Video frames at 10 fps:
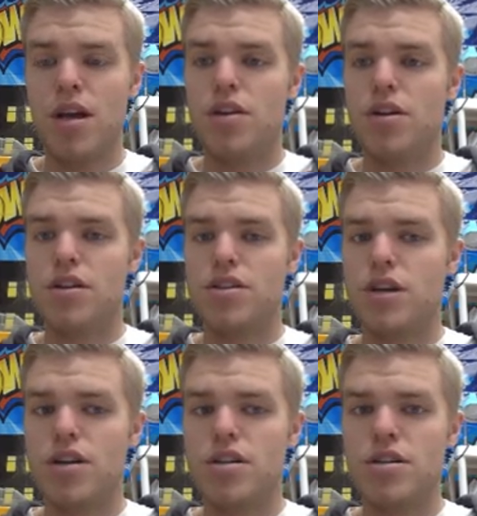your
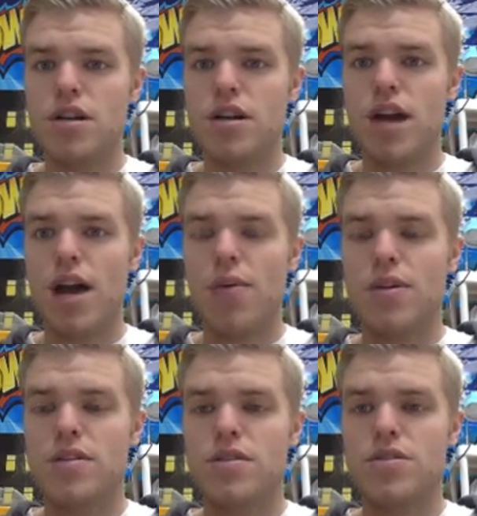instructions are not what
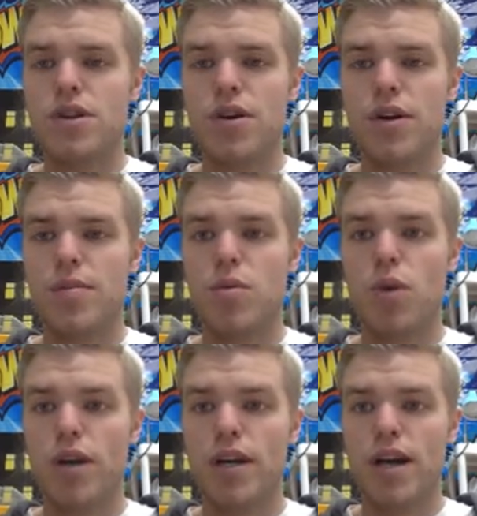students are going to be
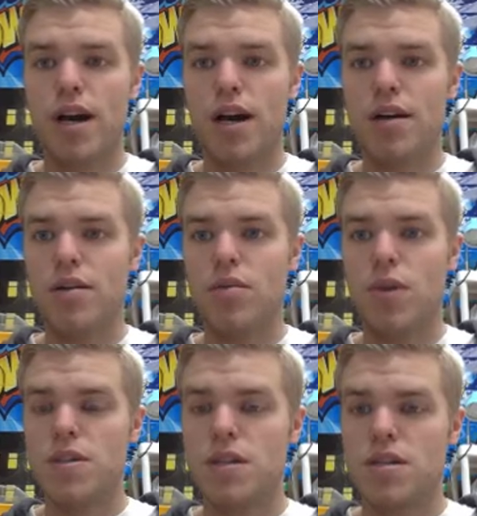working on
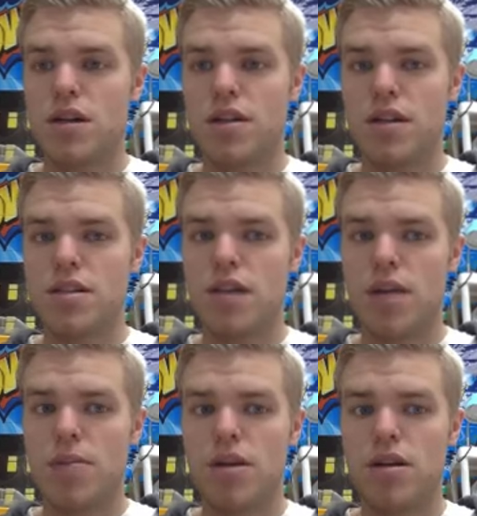once they start the
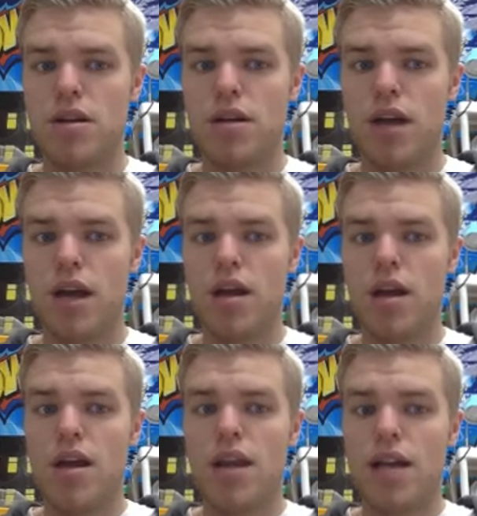assignment. Okay,
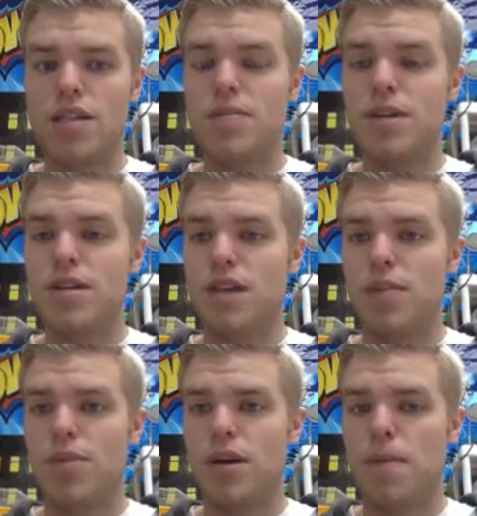that's going to be your
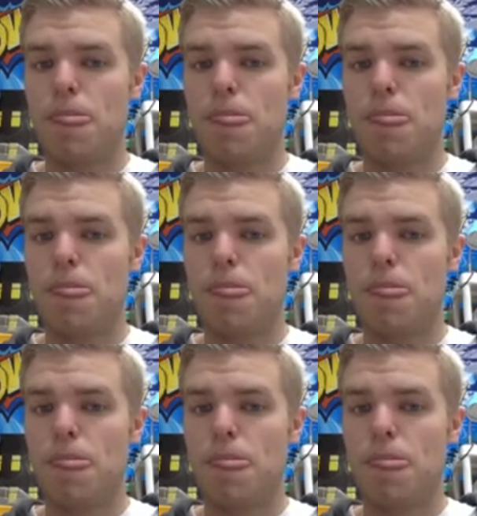template.